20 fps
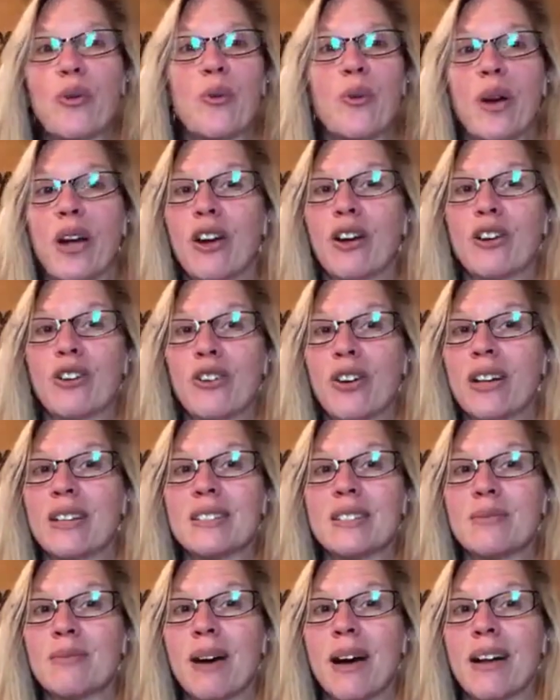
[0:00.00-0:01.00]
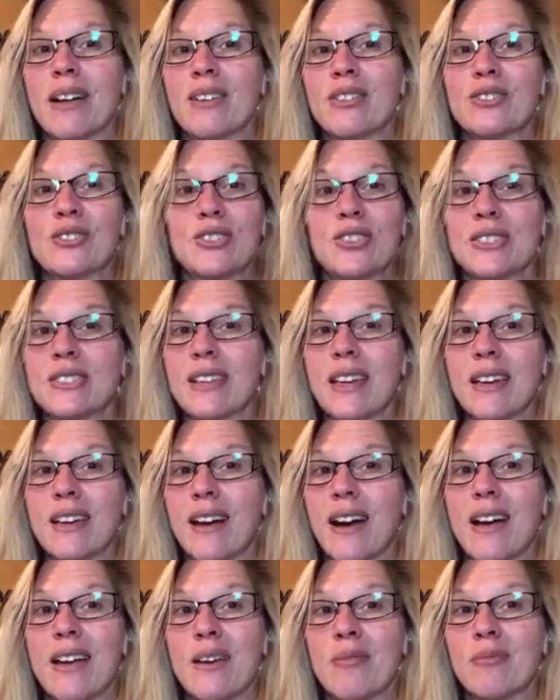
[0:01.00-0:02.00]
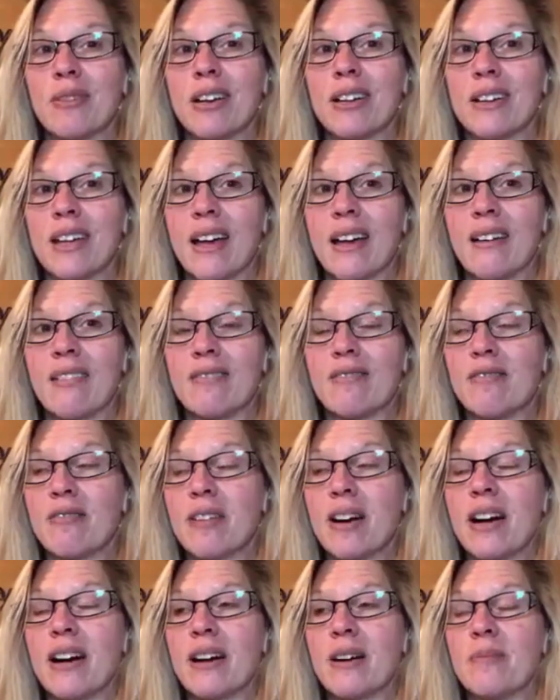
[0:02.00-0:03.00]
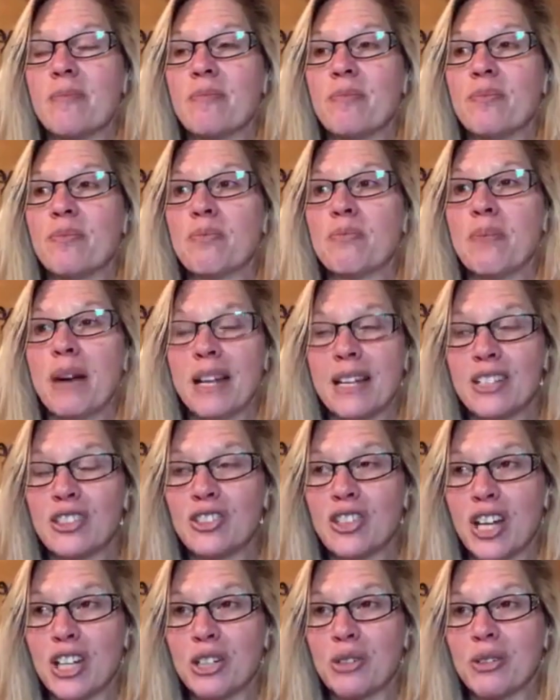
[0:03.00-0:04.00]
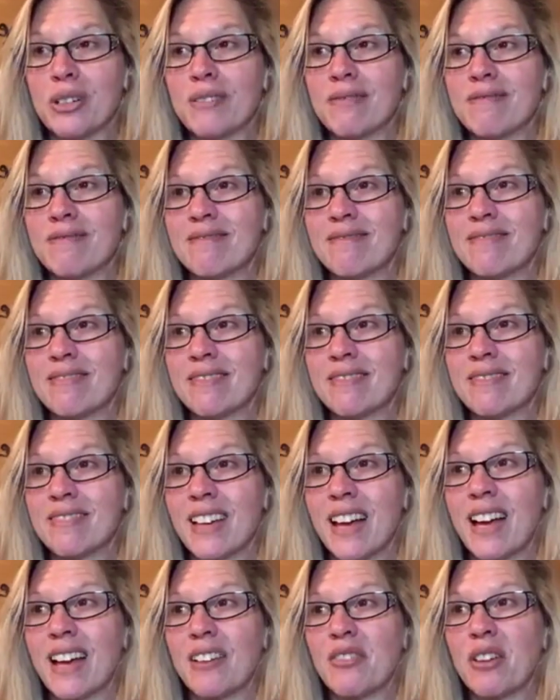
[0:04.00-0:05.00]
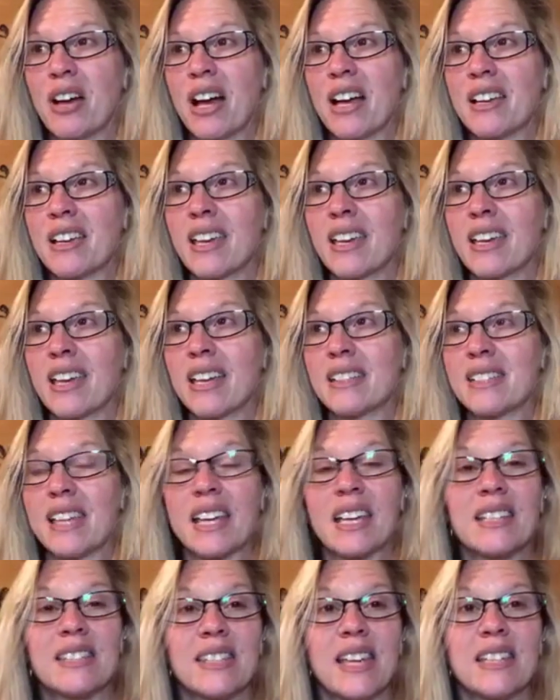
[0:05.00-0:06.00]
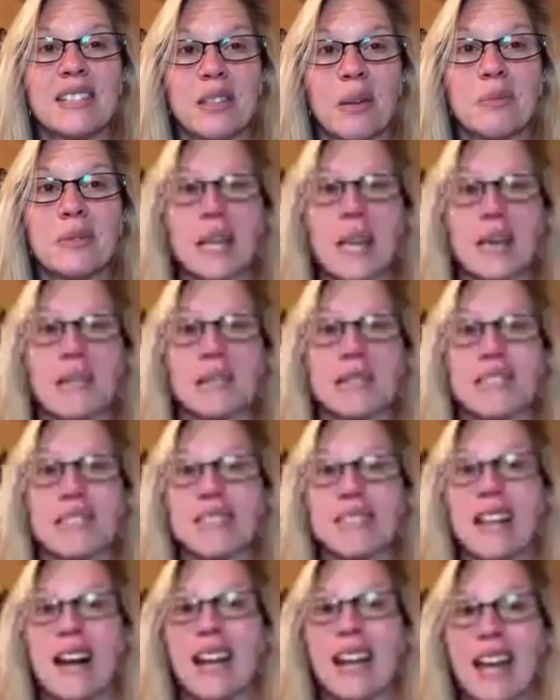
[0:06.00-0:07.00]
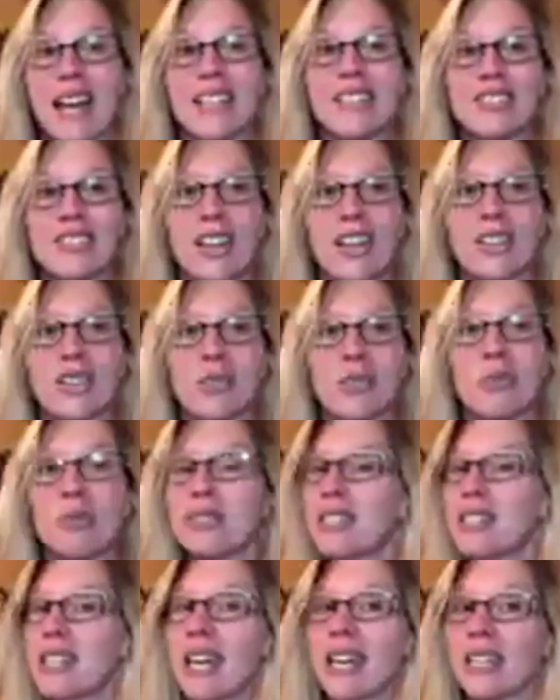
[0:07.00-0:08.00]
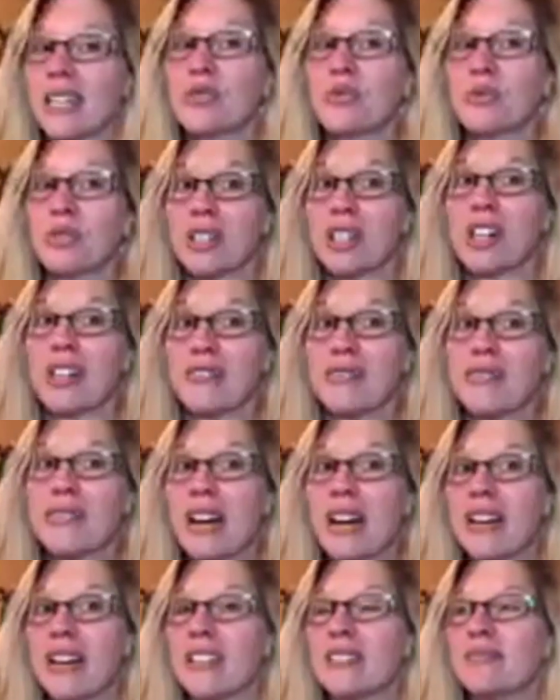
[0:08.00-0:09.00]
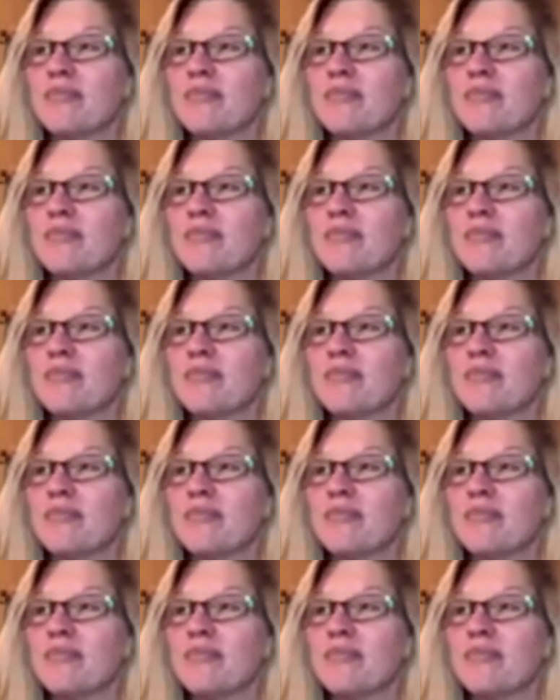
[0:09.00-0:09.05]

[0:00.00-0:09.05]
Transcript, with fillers: wear great smiles, just like I am right now. Mine is genuine. I guess I can say sometimes it's not as genuine, but today it's really on fire.